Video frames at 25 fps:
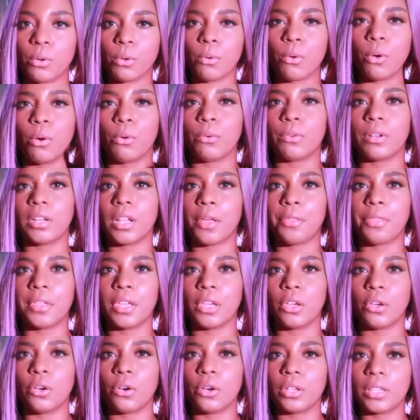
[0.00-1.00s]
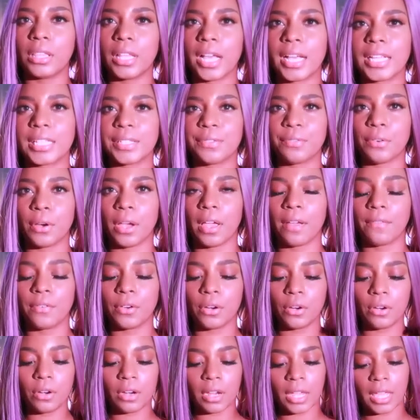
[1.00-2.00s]
unquote nothing good lasts
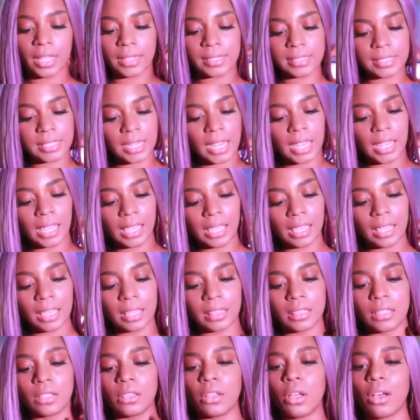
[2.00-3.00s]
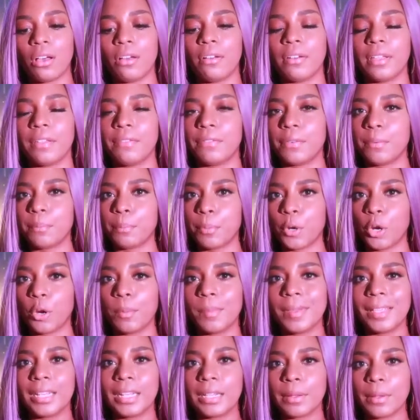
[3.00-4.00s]
forever. It's saying the law of
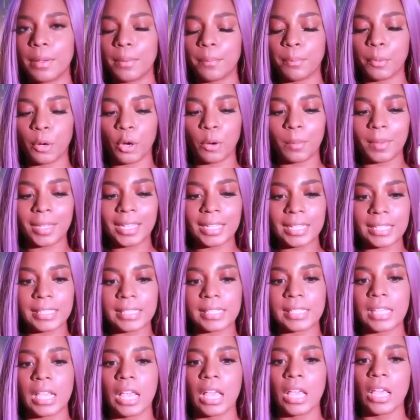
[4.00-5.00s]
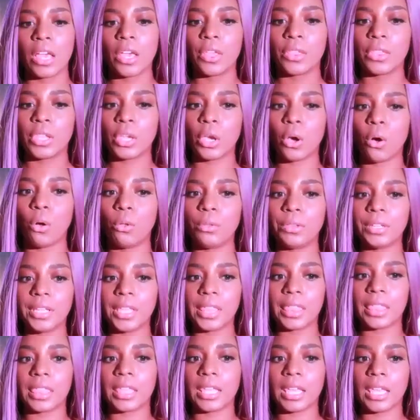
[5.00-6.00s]
imperme impermanence. The only
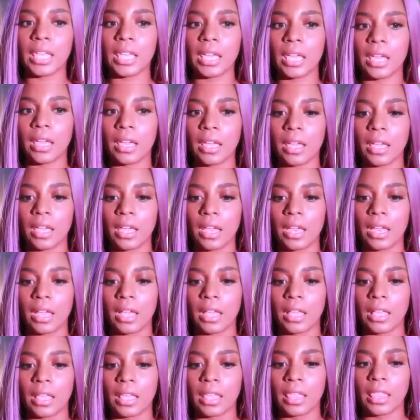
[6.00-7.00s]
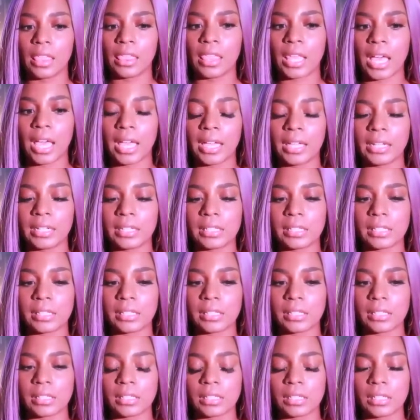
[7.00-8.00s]
thing that
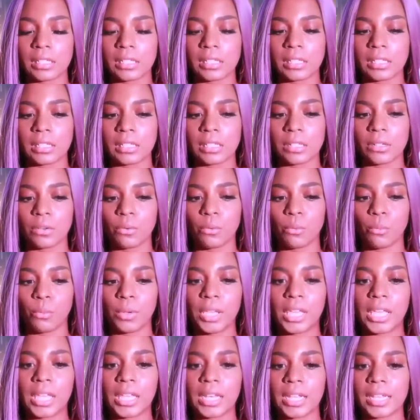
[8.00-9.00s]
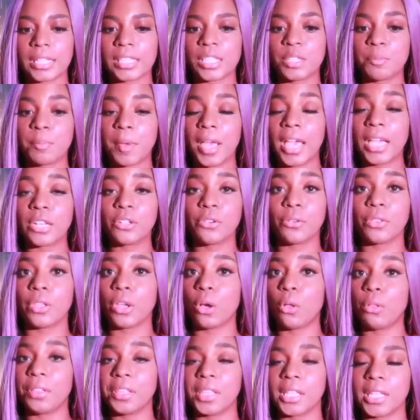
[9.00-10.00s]
we can expect or the
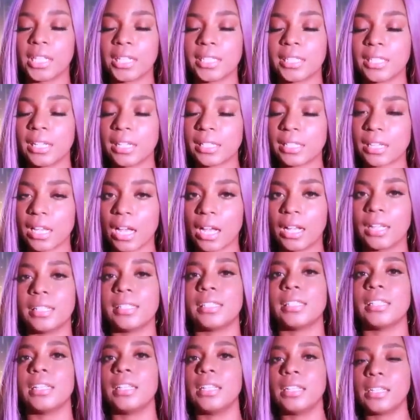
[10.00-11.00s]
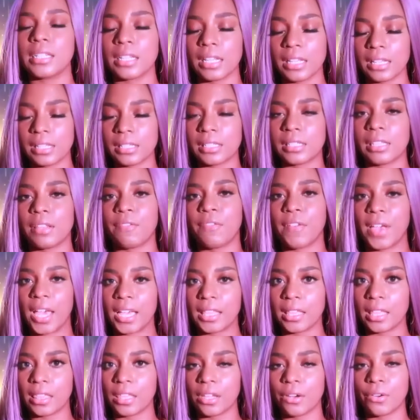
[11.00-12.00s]
only thing that stays constant is the
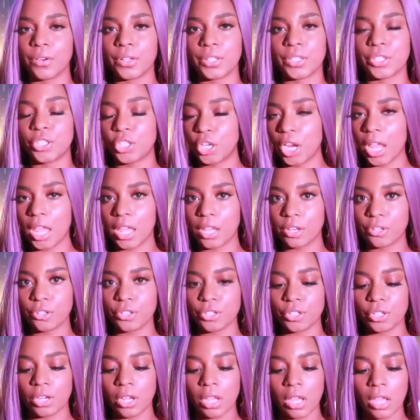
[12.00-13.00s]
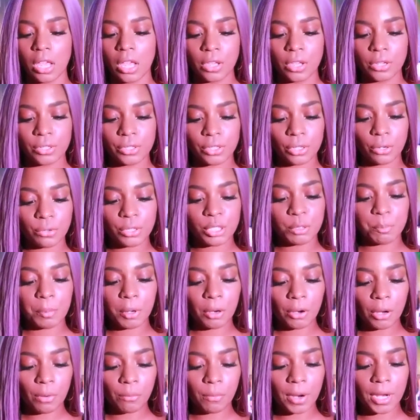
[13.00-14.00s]
fact that there is change. So
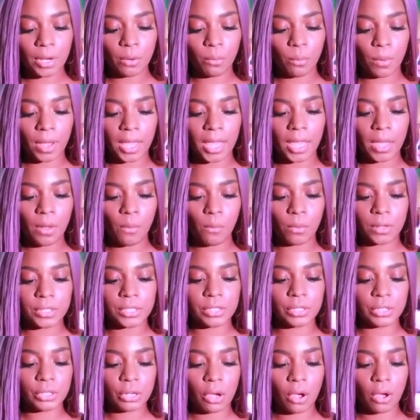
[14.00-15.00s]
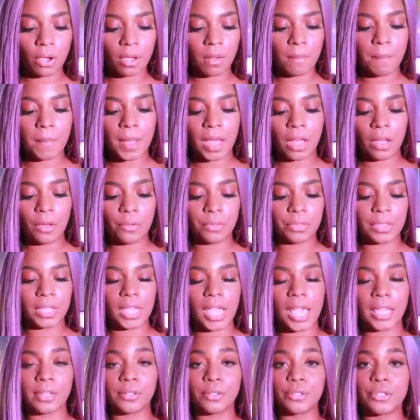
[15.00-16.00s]
spirit right away wants to talk about the
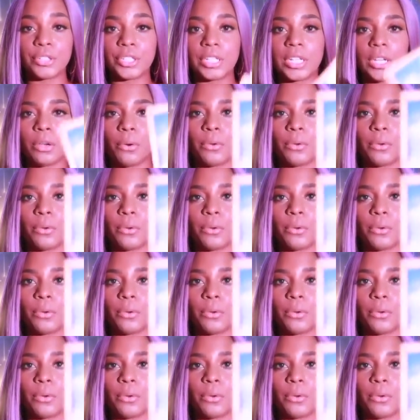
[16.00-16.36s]
energy